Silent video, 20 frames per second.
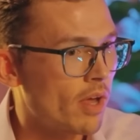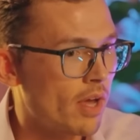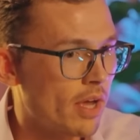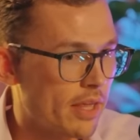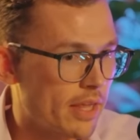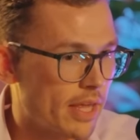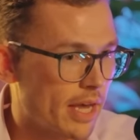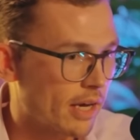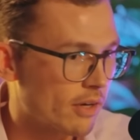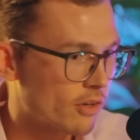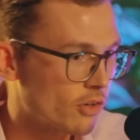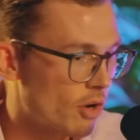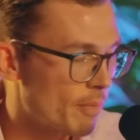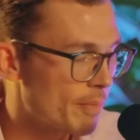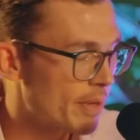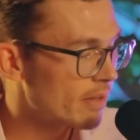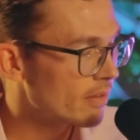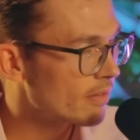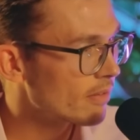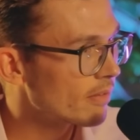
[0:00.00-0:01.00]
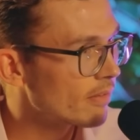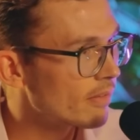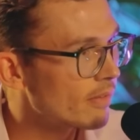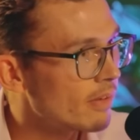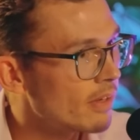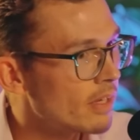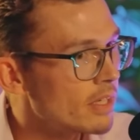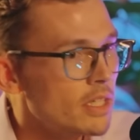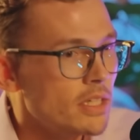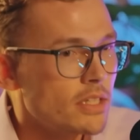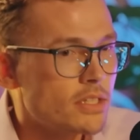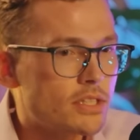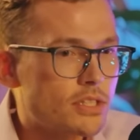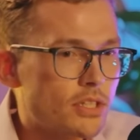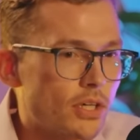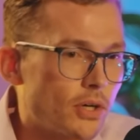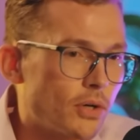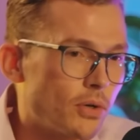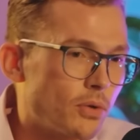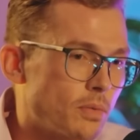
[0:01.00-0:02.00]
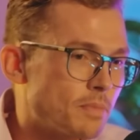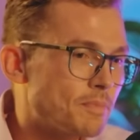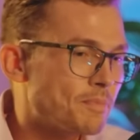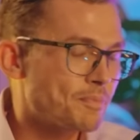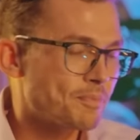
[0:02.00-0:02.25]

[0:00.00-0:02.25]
Yeah, comments. So